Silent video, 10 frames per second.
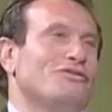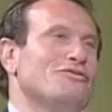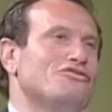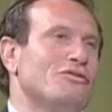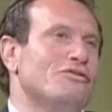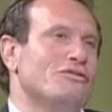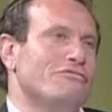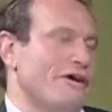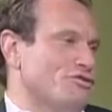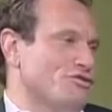that was so
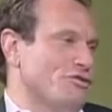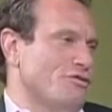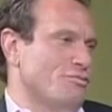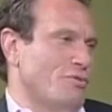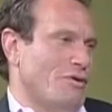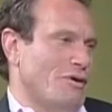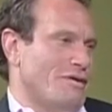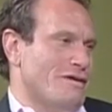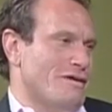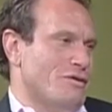courageous on her part,
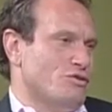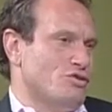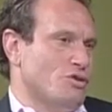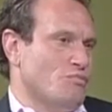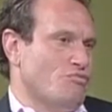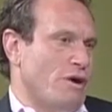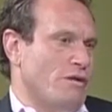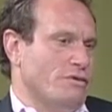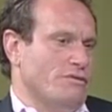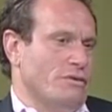and I was so
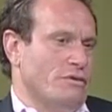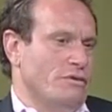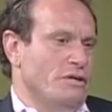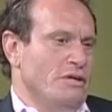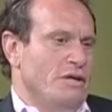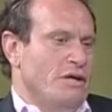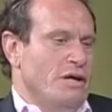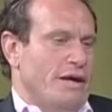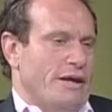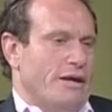proud of her.
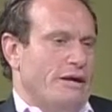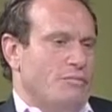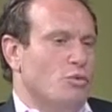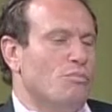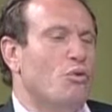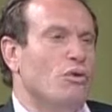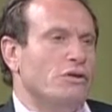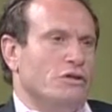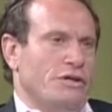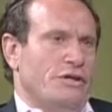And more
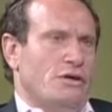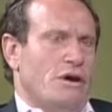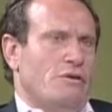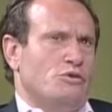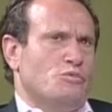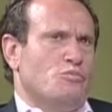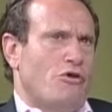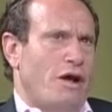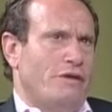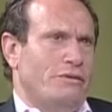importantly, I was
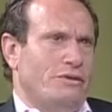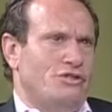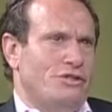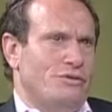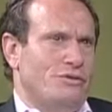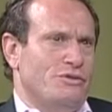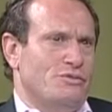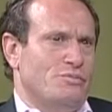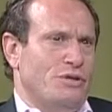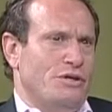proud that she was
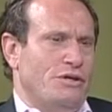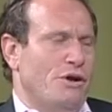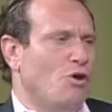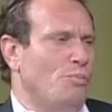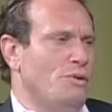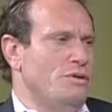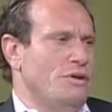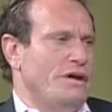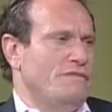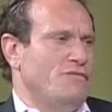being open
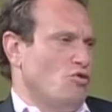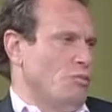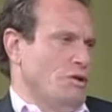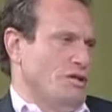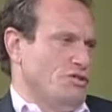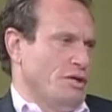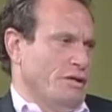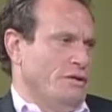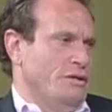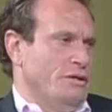and verbalizing.
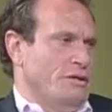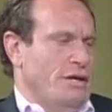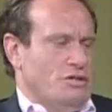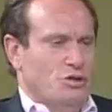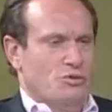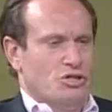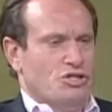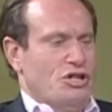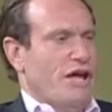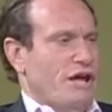And she was a
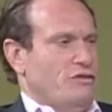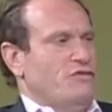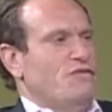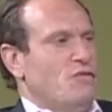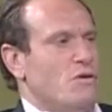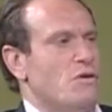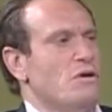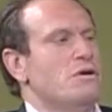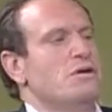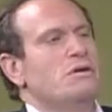stand for
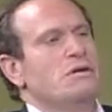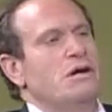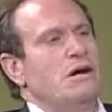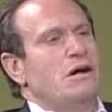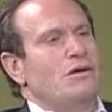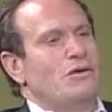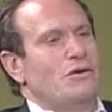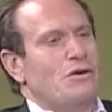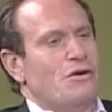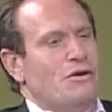
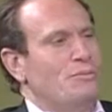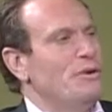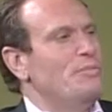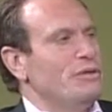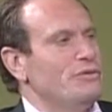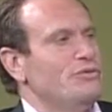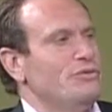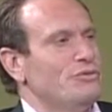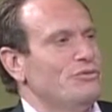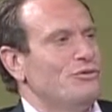her commitment
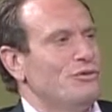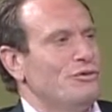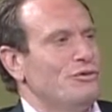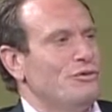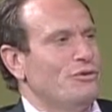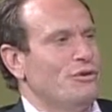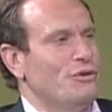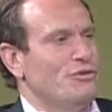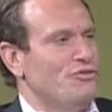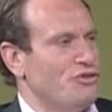to
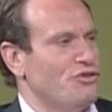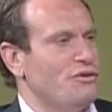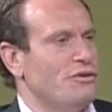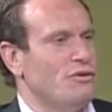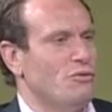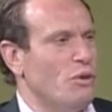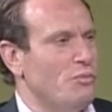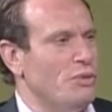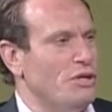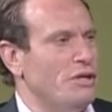her sister, her
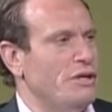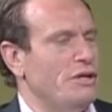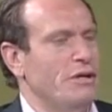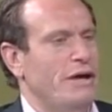well-being,